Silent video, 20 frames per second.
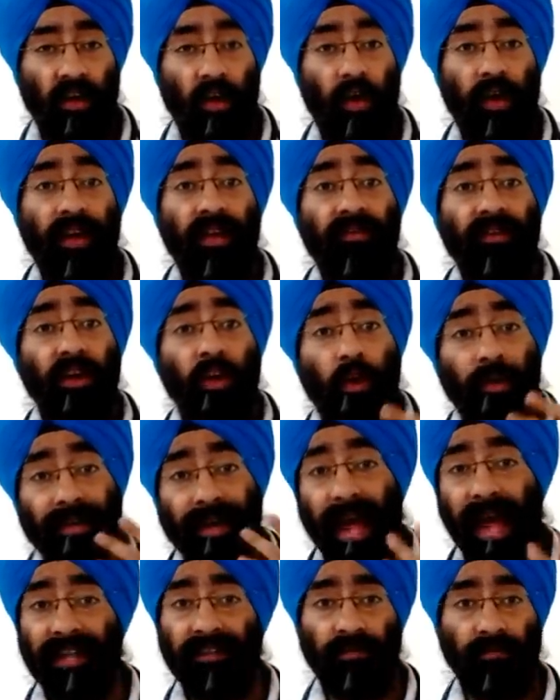Even
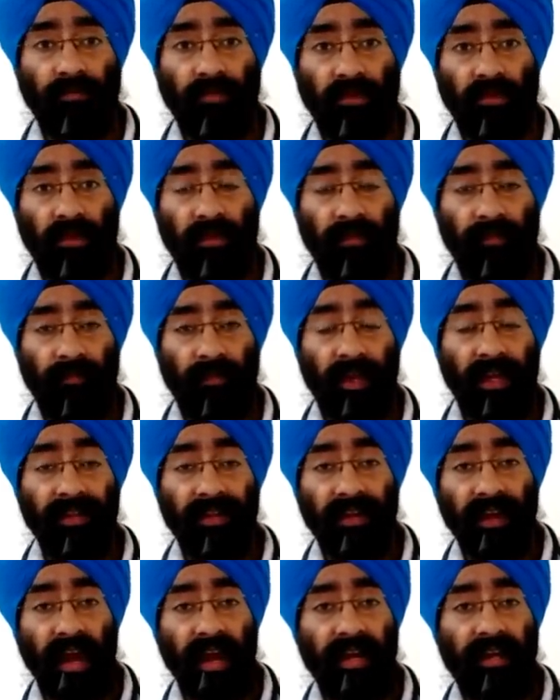orgasms in
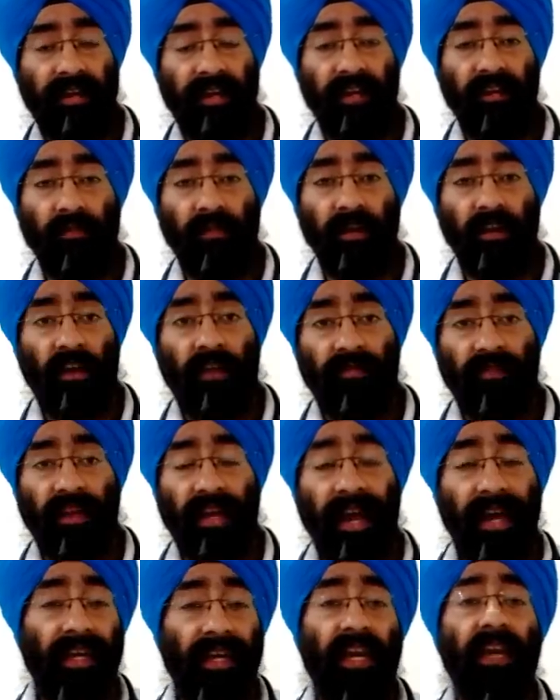the night, in the middle of the
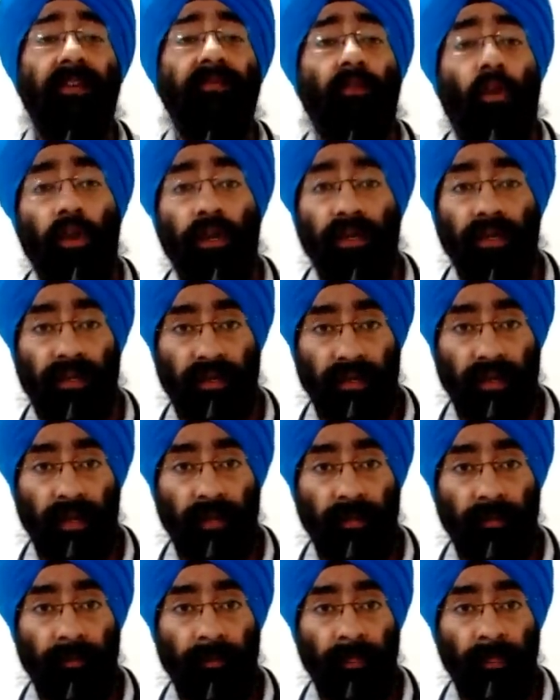night, involuntary,
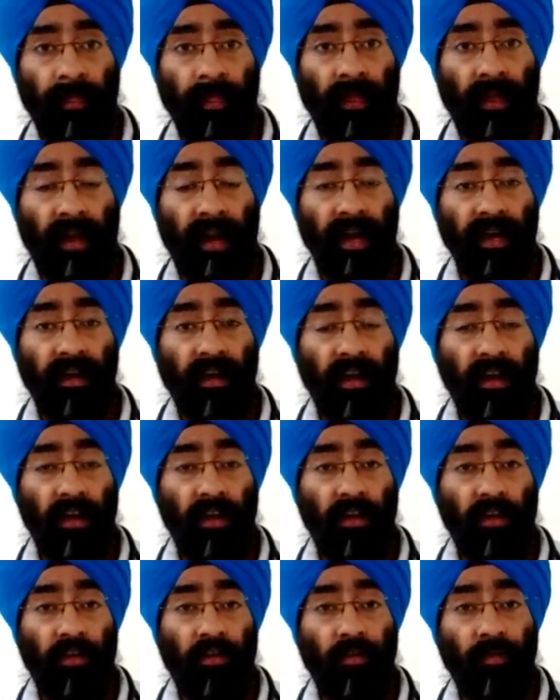right?
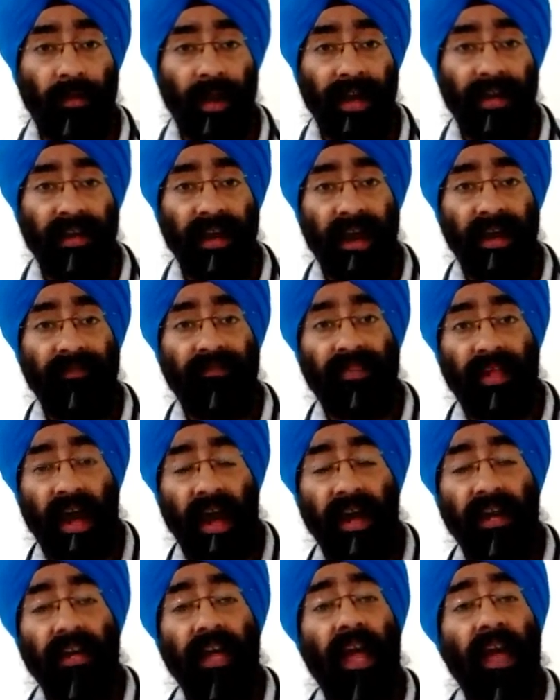you might have
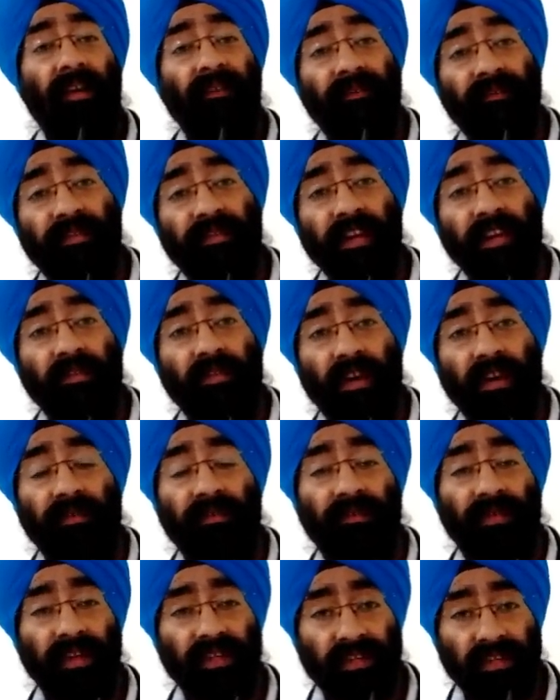that everyone
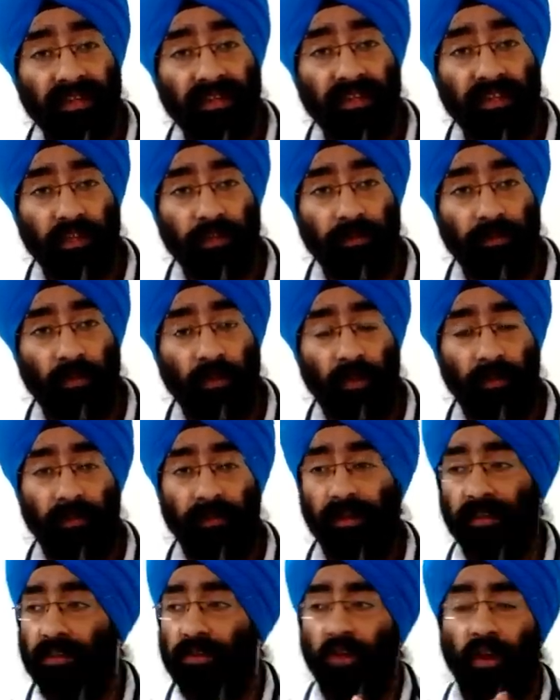faces this problem
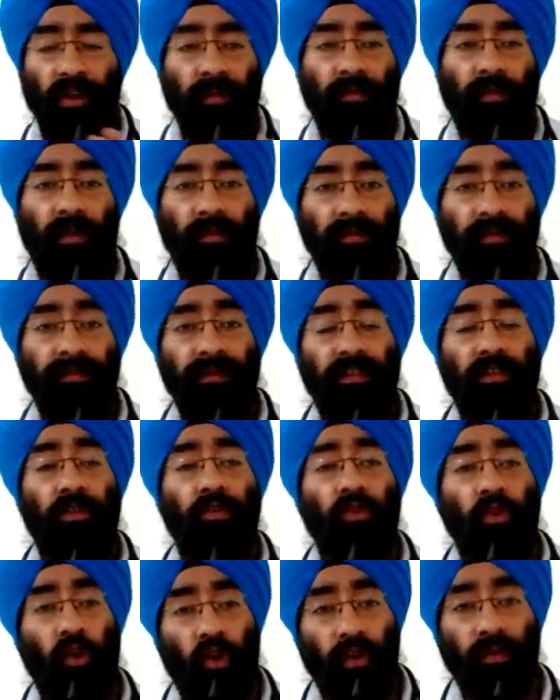this is not a problem it's a
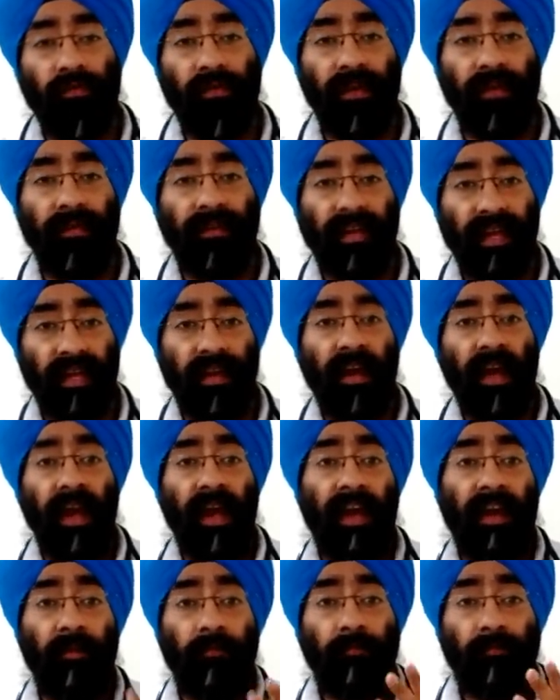normal thing
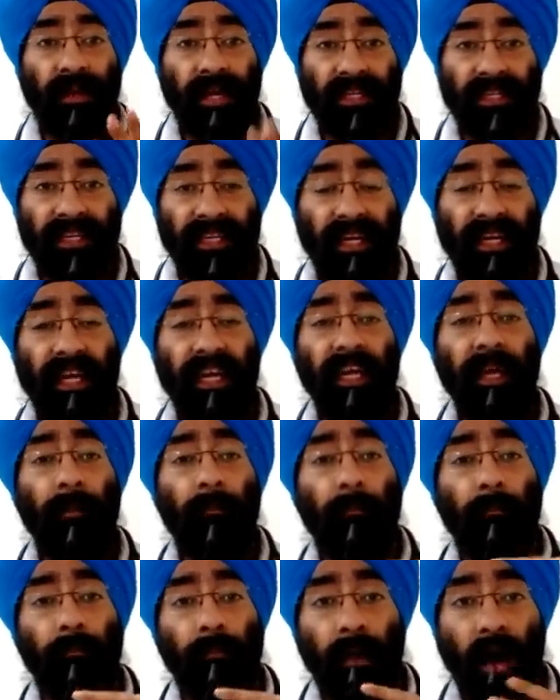it basically
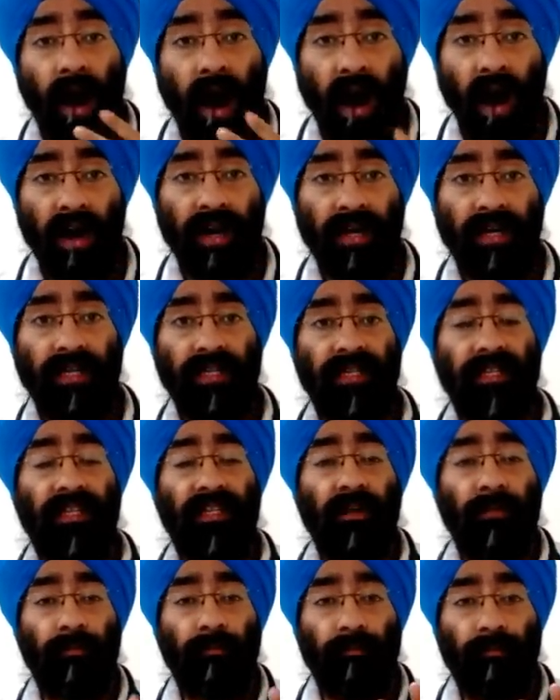marks
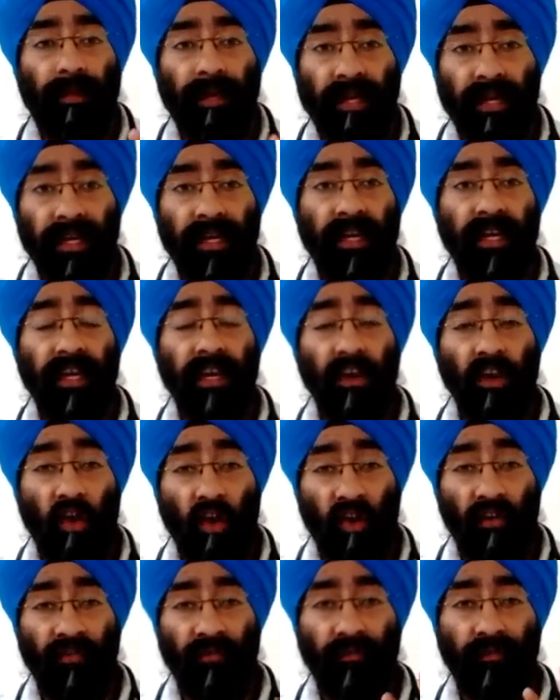the beginning
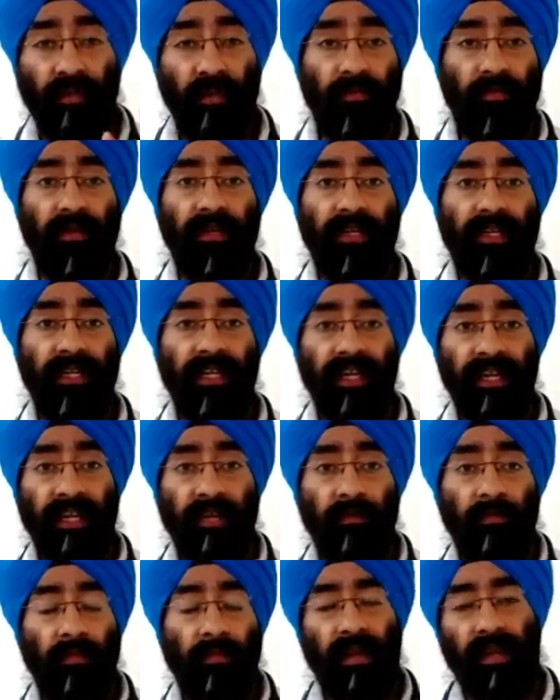of puberty
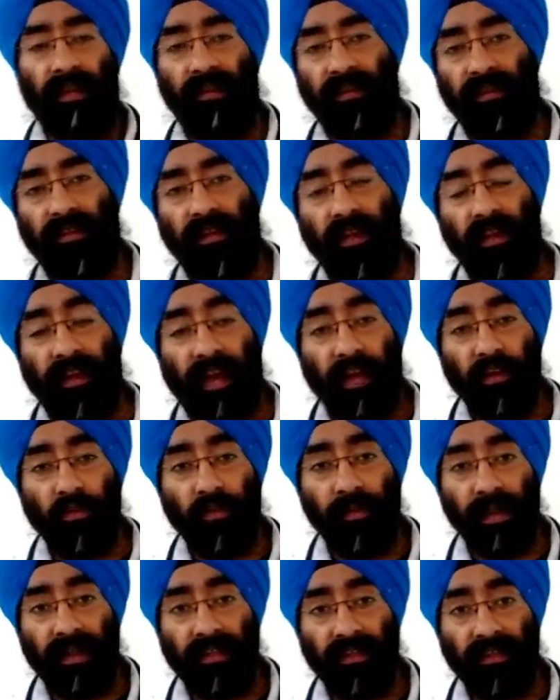in males can you
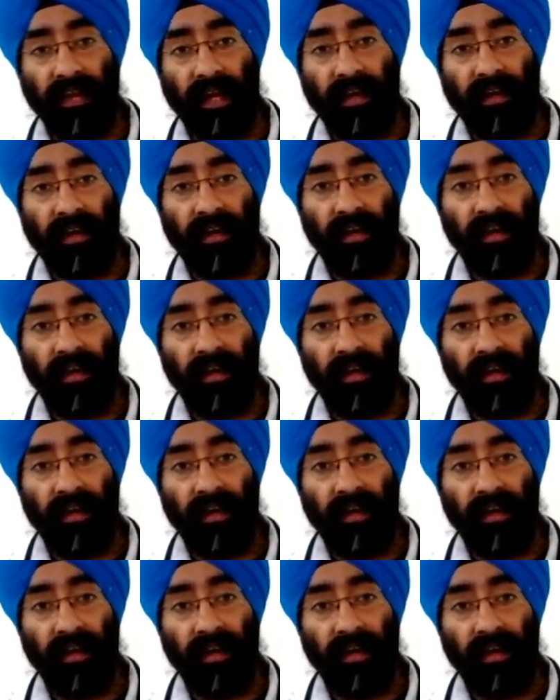imagine that